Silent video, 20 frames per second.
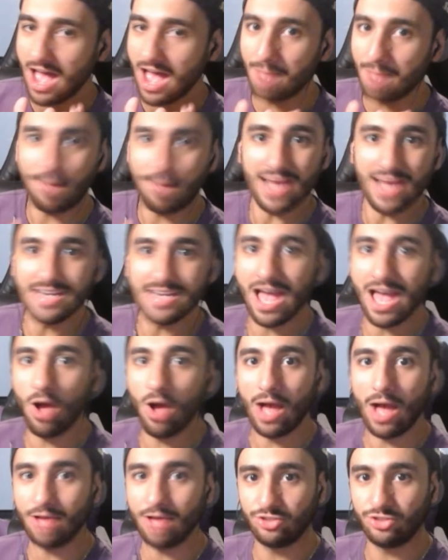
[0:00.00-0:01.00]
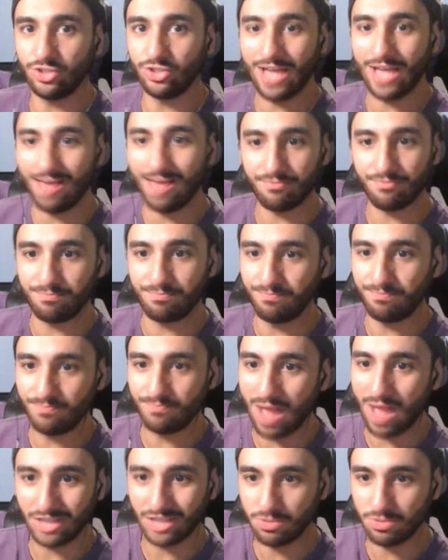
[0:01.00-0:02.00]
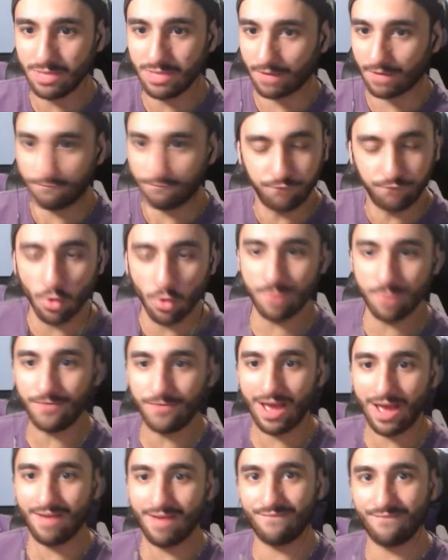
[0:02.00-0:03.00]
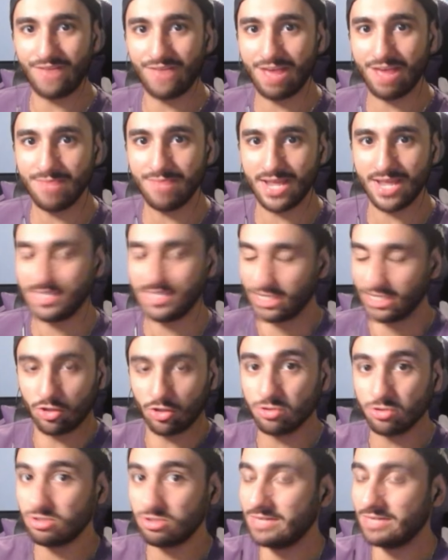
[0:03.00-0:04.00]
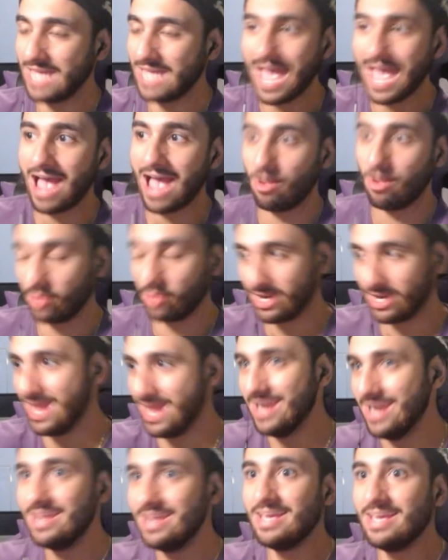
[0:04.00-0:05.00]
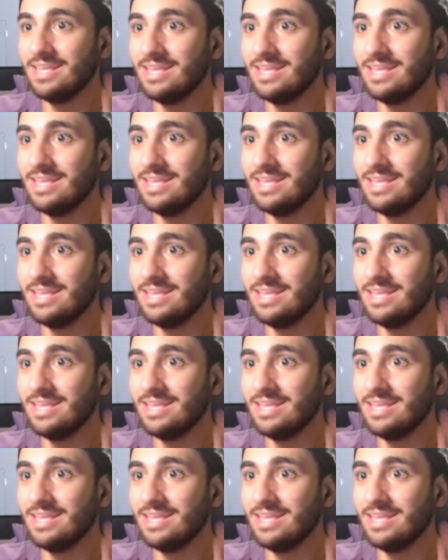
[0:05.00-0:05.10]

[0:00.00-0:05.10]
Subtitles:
By now, I should be like 45 minutes in, close to an hour in.